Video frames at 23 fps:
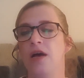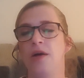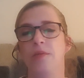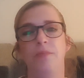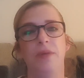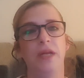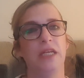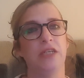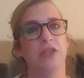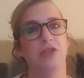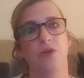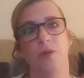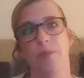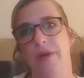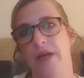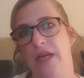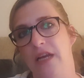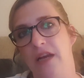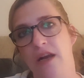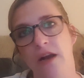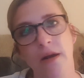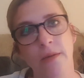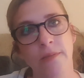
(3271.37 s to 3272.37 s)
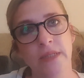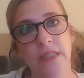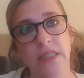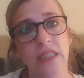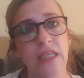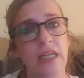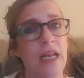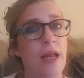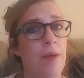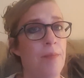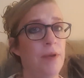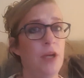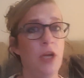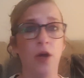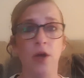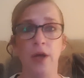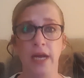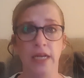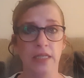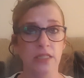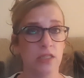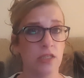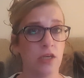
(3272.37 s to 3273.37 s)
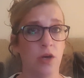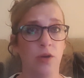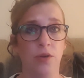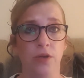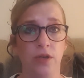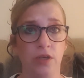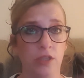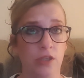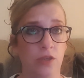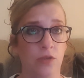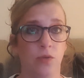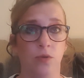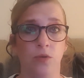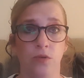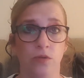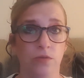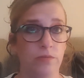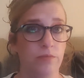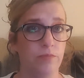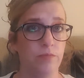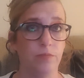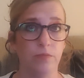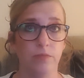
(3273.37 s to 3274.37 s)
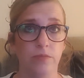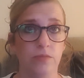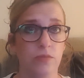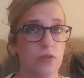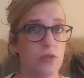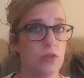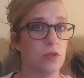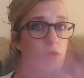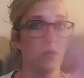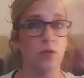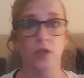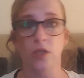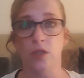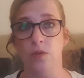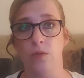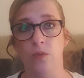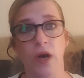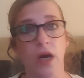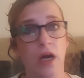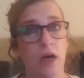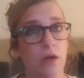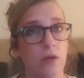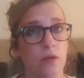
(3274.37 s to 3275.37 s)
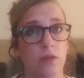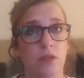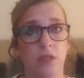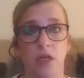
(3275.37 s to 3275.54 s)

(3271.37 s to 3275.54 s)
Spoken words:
Please drop any comments in. Let me know how it's going on your side of the world.